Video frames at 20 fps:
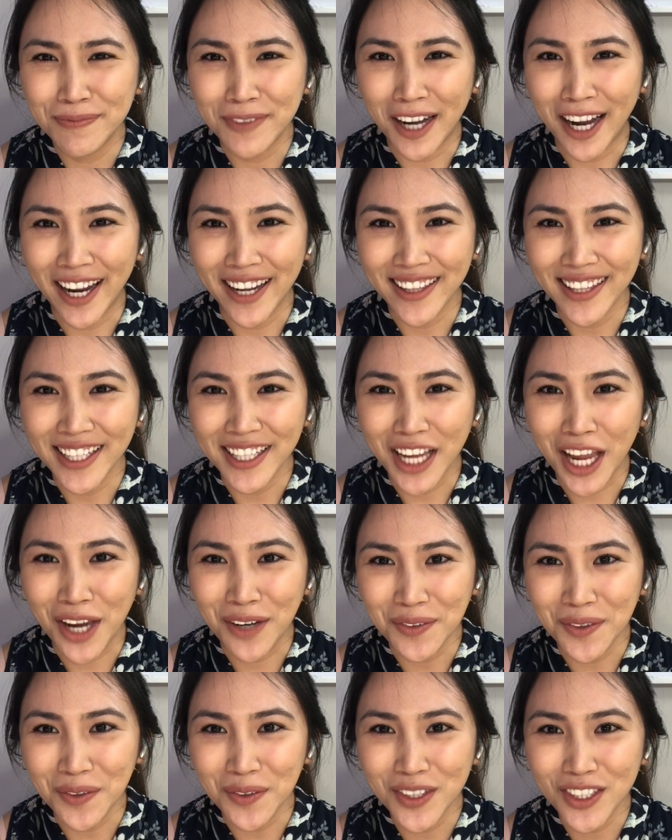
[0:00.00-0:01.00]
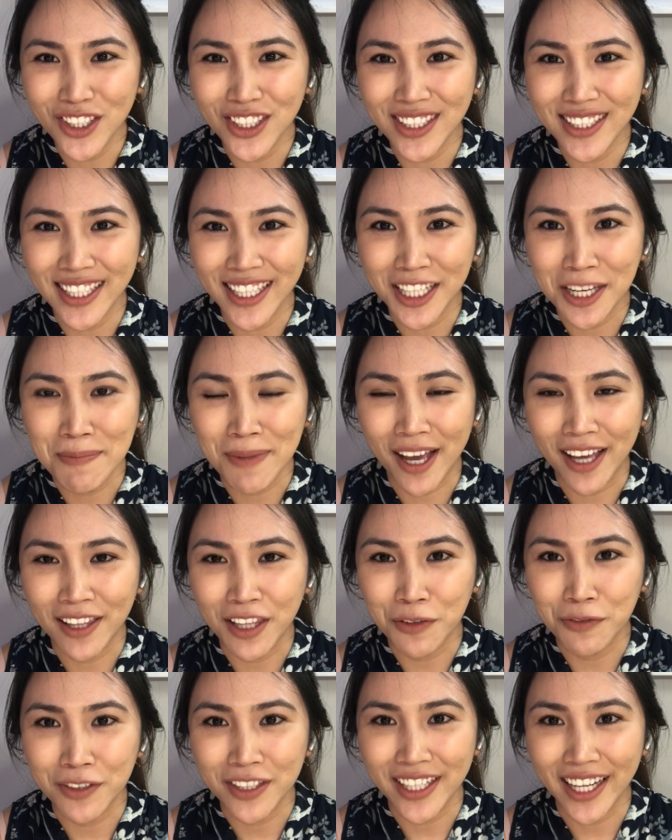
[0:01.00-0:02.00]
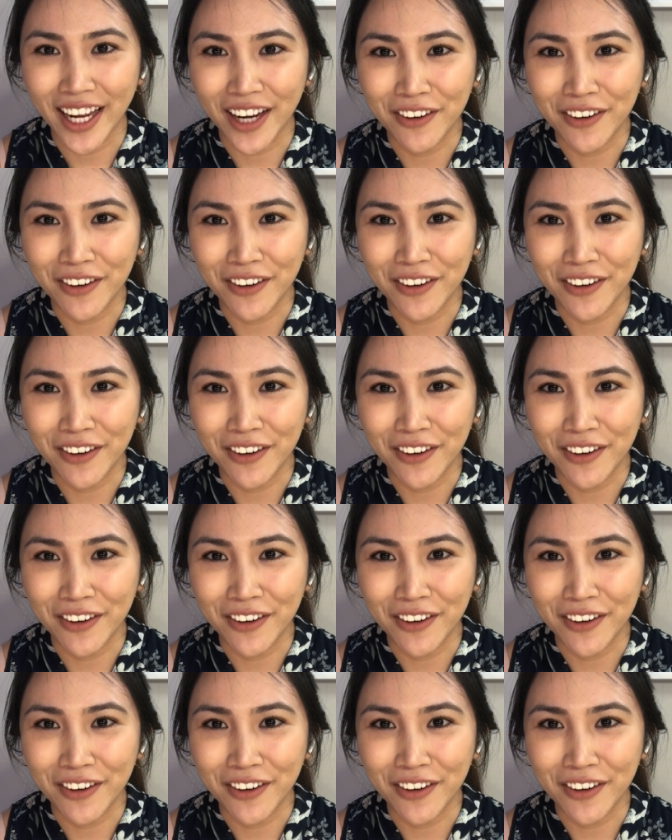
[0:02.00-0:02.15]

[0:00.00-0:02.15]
I think everyone should take a bath every day,